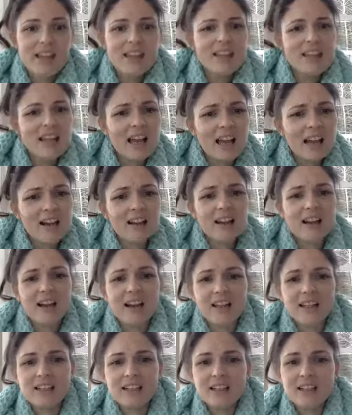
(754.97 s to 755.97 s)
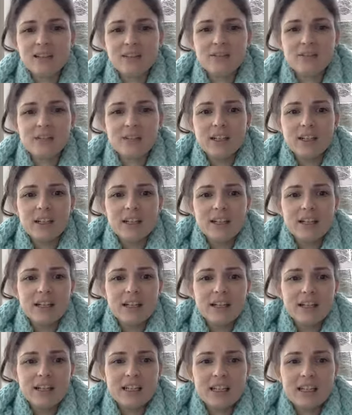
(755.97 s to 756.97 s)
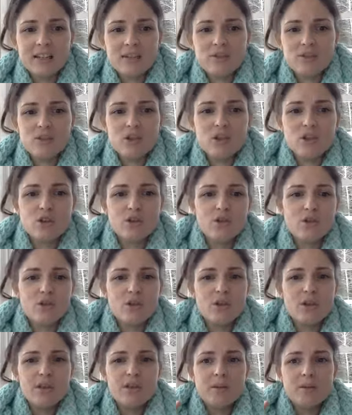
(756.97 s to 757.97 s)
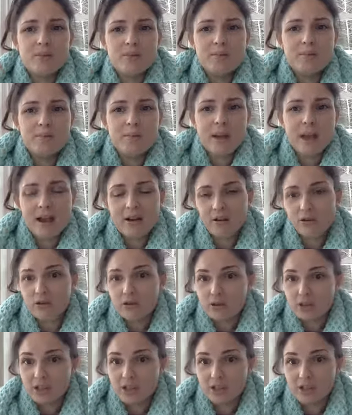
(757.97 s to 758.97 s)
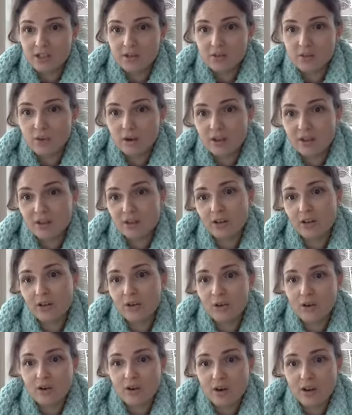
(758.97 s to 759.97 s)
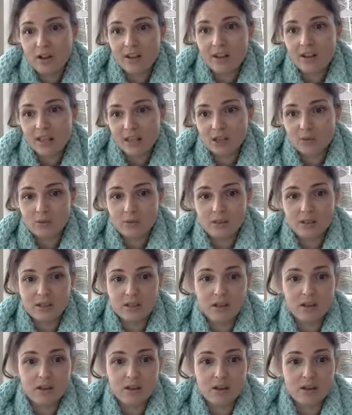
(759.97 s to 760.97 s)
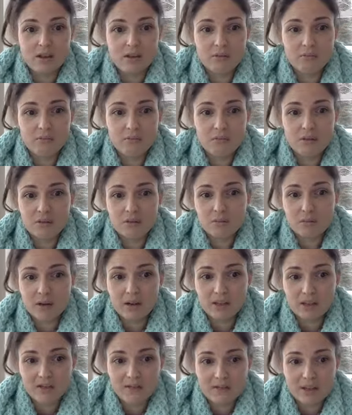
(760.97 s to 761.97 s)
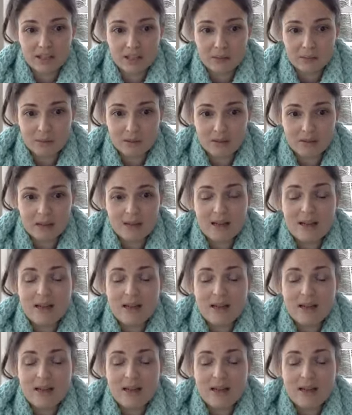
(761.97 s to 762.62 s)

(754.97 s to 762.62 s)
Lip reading: That kind of gives you the boundaries of whether or not this was a smart investment.